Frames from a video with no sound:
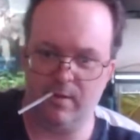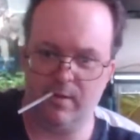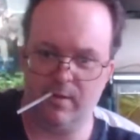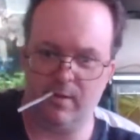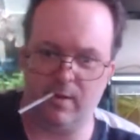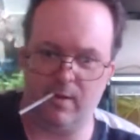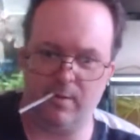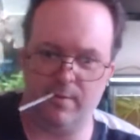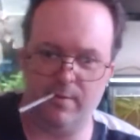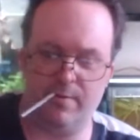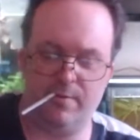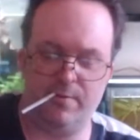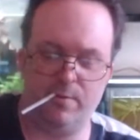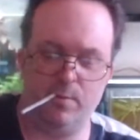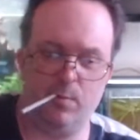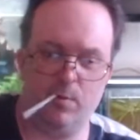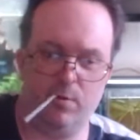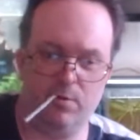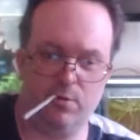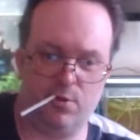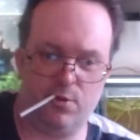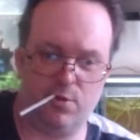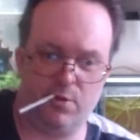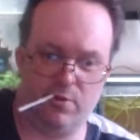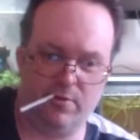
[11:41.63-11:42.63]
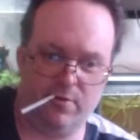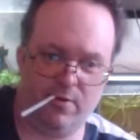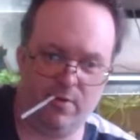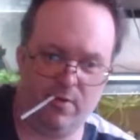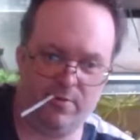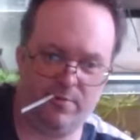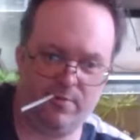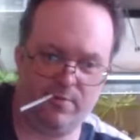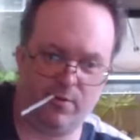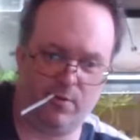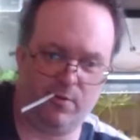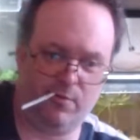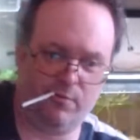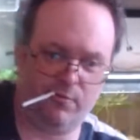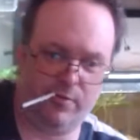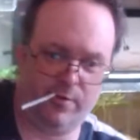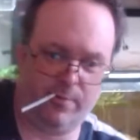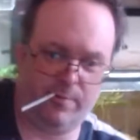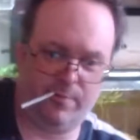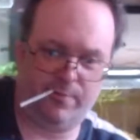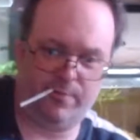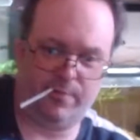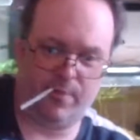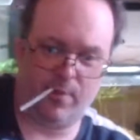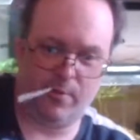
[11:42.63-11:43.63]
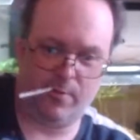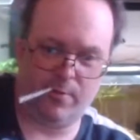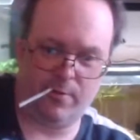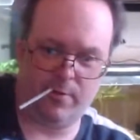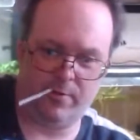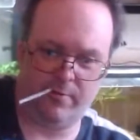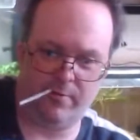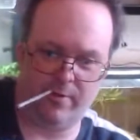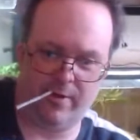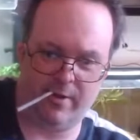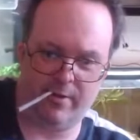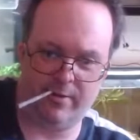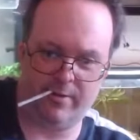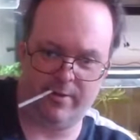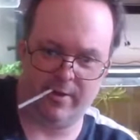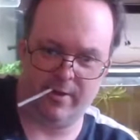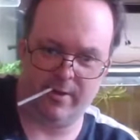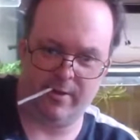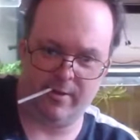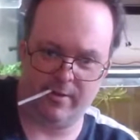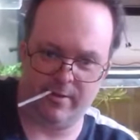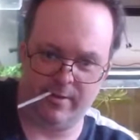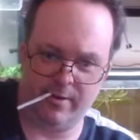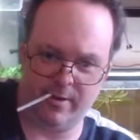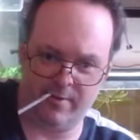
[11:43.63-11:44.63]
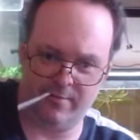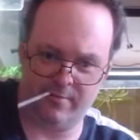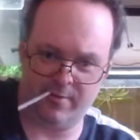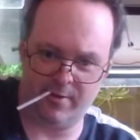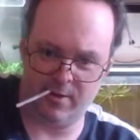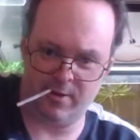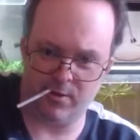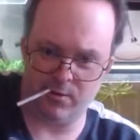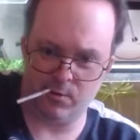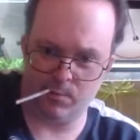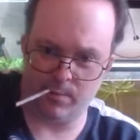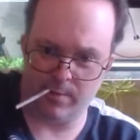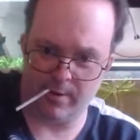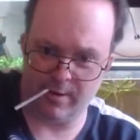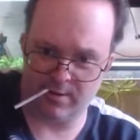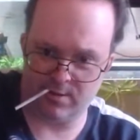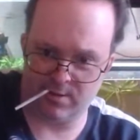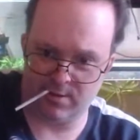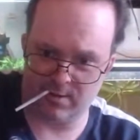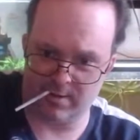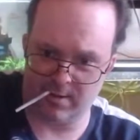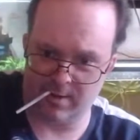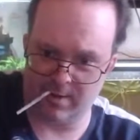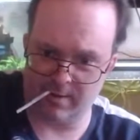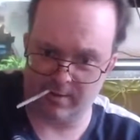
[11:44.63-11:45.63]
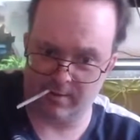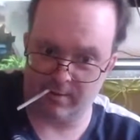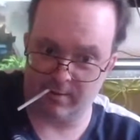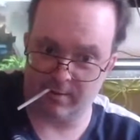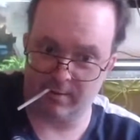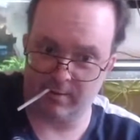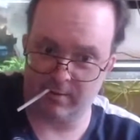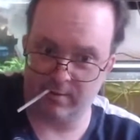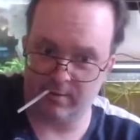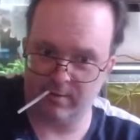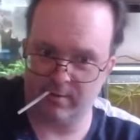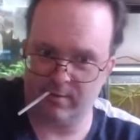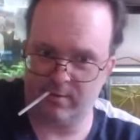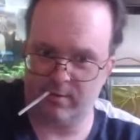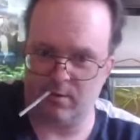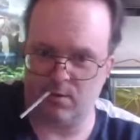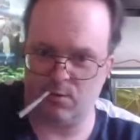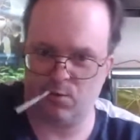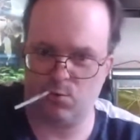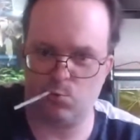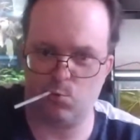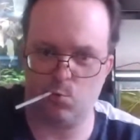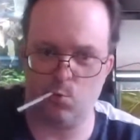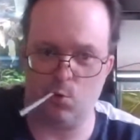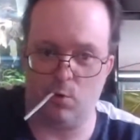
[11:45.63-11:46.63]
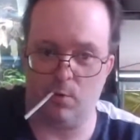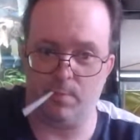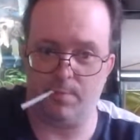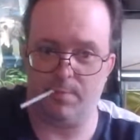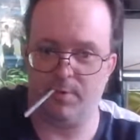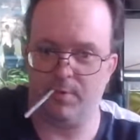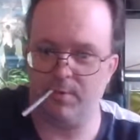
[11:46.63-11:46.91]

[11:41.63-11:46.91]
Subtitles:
And if you want, Cheryl, I've got a rib floating around here that never healed back together. I'll swap.